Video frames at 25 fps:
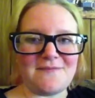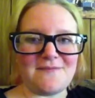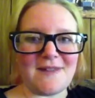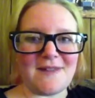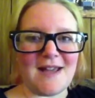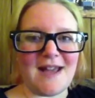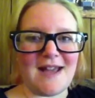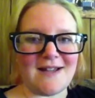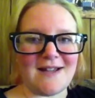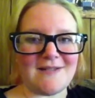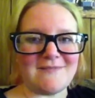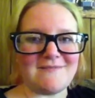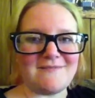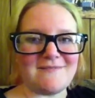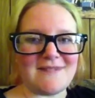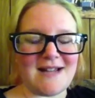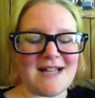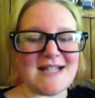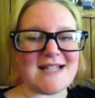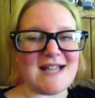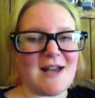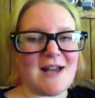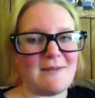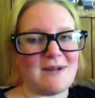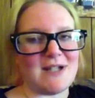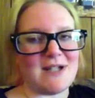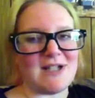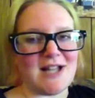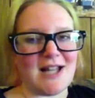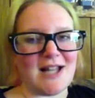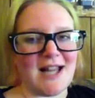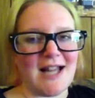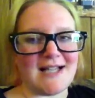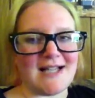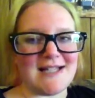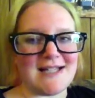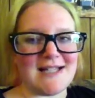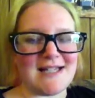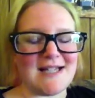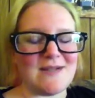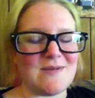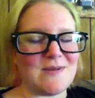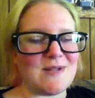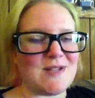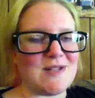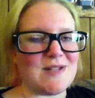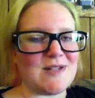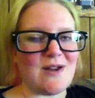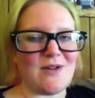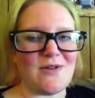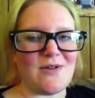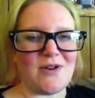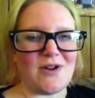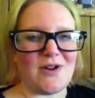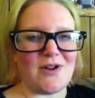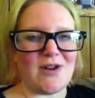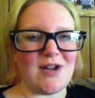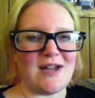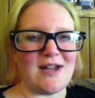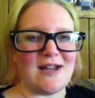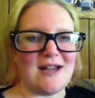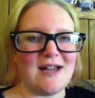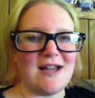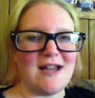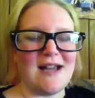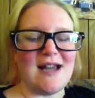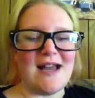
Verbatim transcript: Yeah, that's how much I liked it. It was so good.